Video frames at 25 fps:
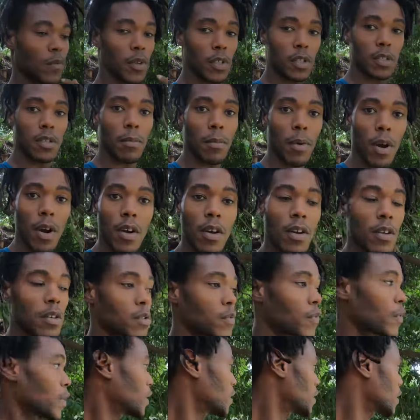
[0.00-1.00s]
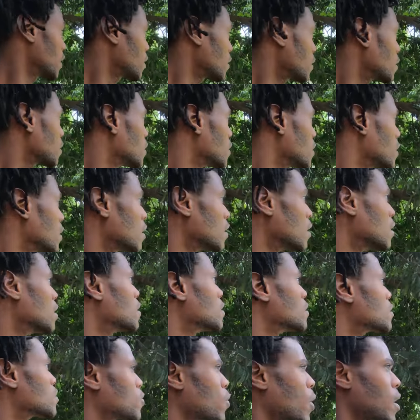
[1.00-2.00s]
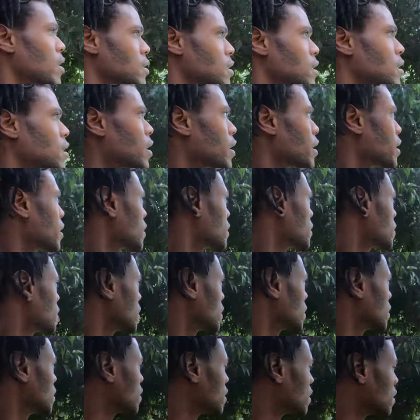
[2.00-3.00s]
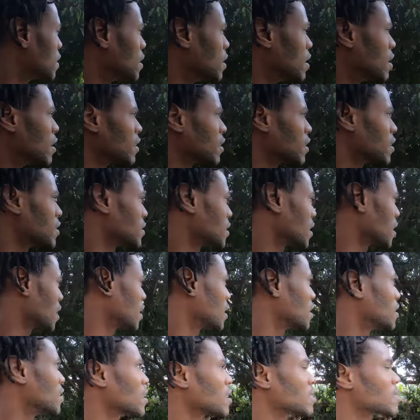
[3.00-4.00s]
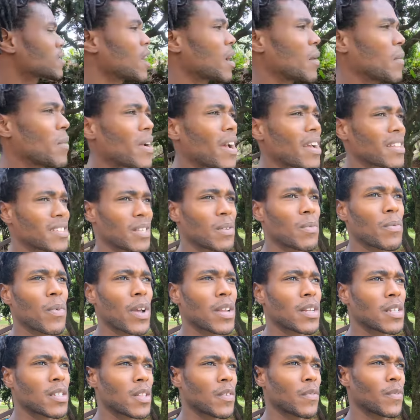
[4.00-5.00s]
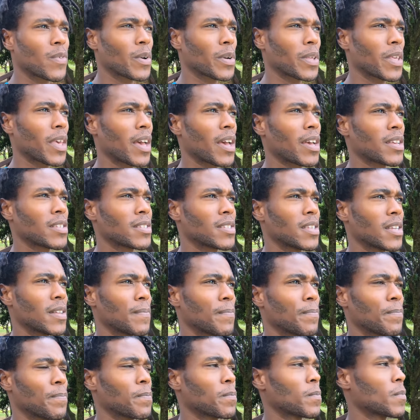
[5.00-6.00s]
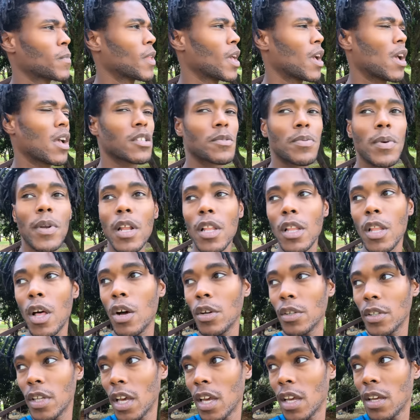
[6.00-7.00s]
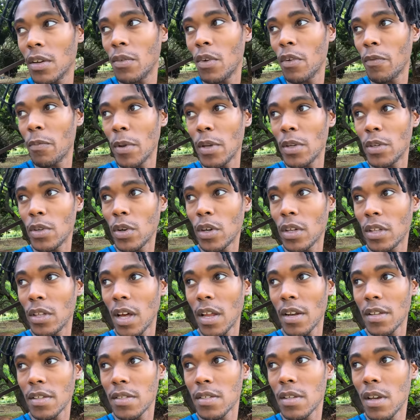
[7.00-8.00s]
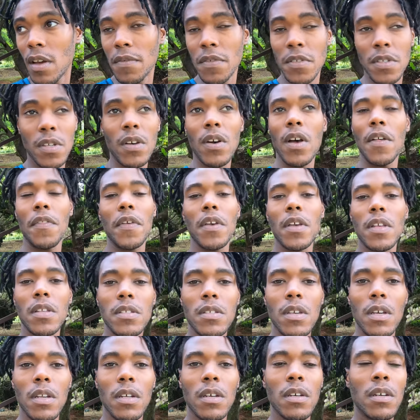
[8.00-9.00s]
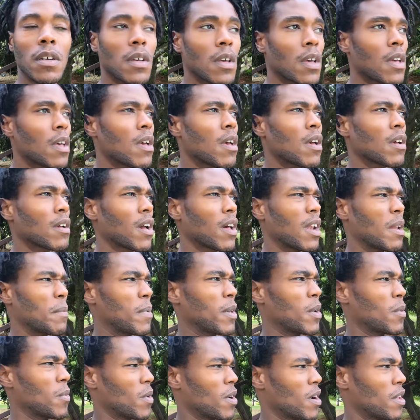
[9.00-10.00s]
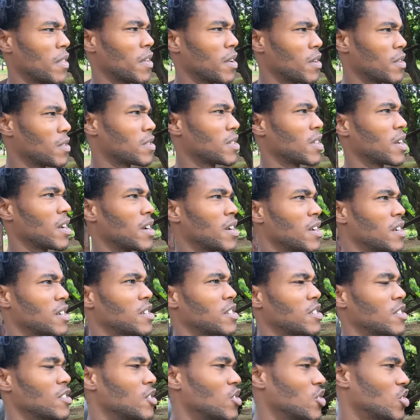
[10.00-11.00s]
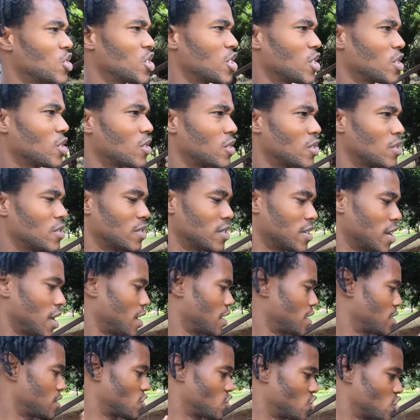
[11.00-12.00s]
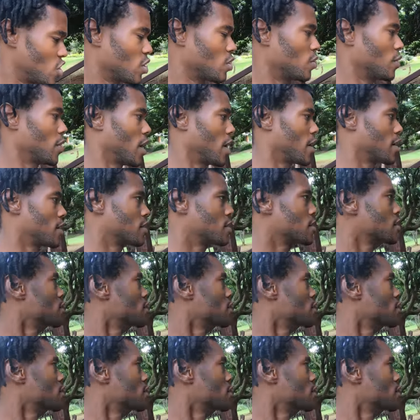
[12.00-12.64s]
for tomorrow's video, Swaziland, because looks like we got some rain in the forecast and it's been a long day. We've been doing a lot of stuff, so I think it's gonna be one of those chill days, chill nights.